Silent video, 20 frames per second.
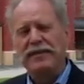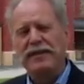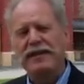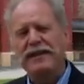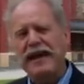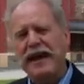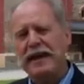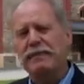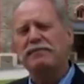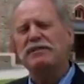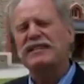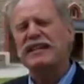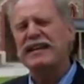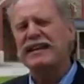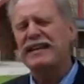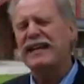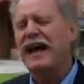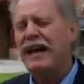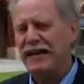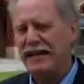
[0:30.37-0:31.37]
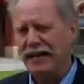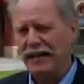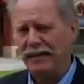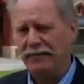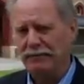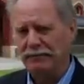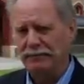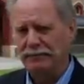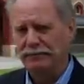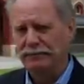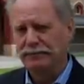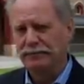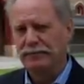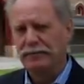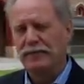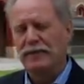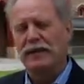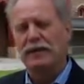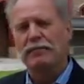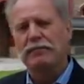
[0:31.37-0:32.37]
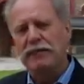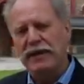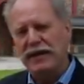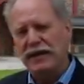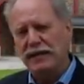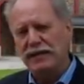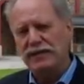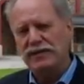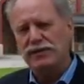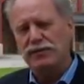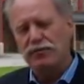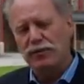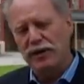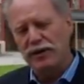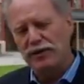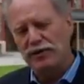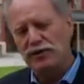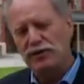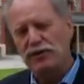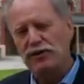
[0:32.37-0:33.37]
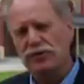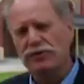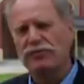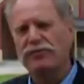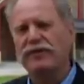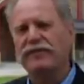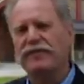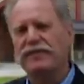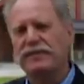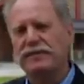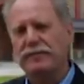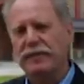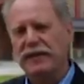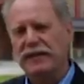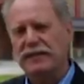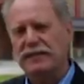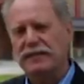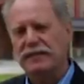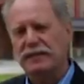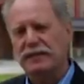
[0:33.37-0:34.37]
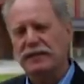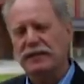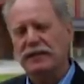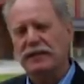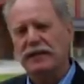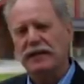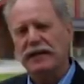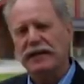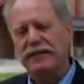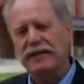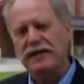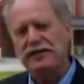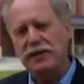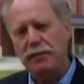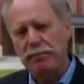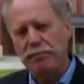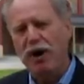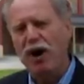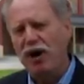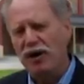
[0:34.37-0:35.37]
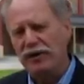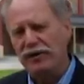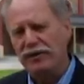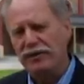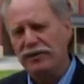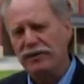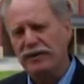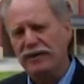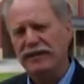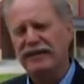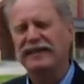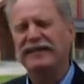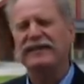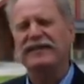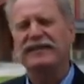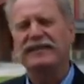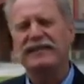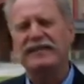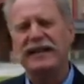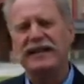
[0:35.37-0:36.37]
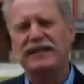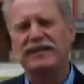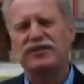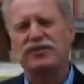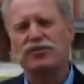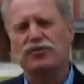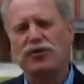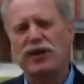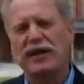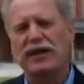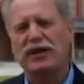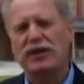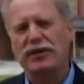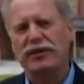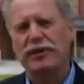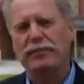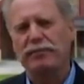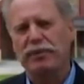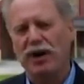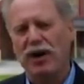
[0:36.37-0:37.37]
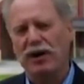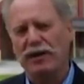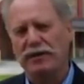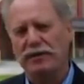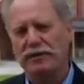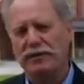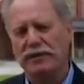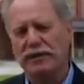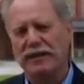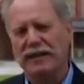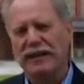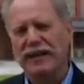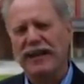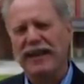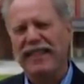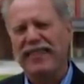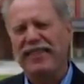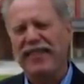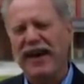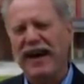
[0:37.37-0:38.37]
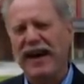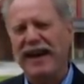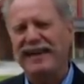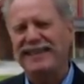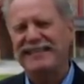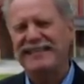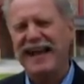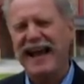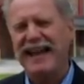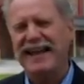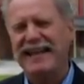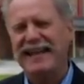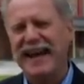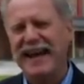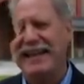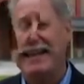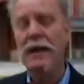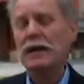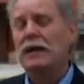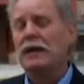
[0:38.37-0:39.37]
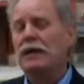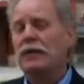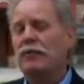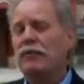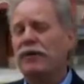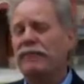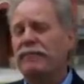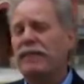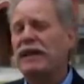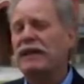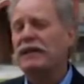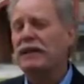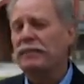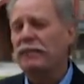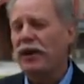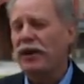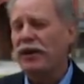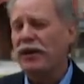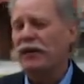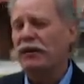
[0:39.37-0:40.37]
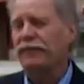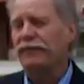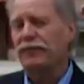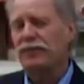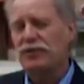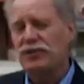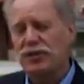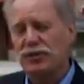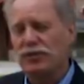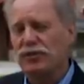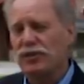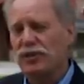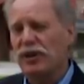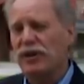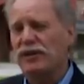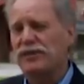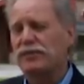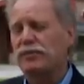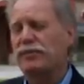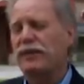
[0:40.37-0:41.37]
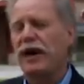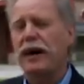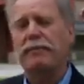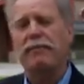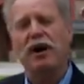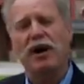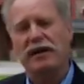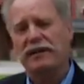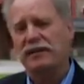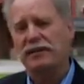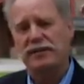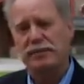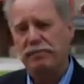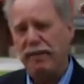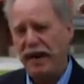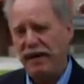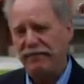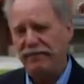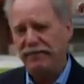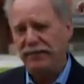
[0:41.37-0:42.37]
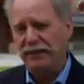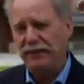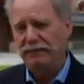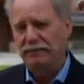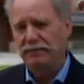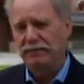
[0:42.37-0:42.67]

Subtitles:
The name Tanunda means where the 2 rivers meet and there's a pond and the ducks drink on the pond. That Tanunda. We've been in America for 2 years with our partners Bamfi.